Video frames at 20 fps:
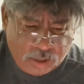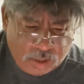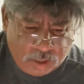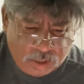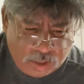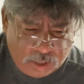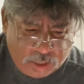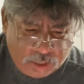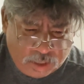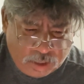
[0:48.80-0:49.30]

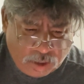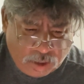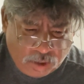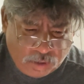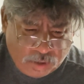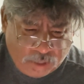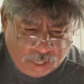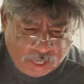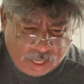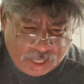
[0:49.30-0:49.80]
let's
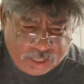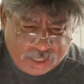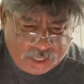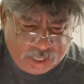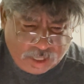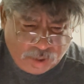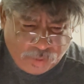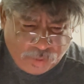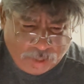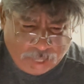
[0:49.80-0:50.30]
go and
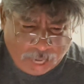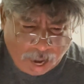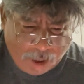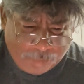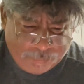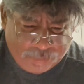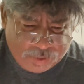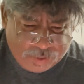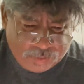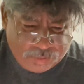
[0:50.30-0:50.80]
see what
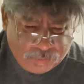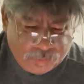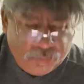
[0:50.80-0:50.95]
happened.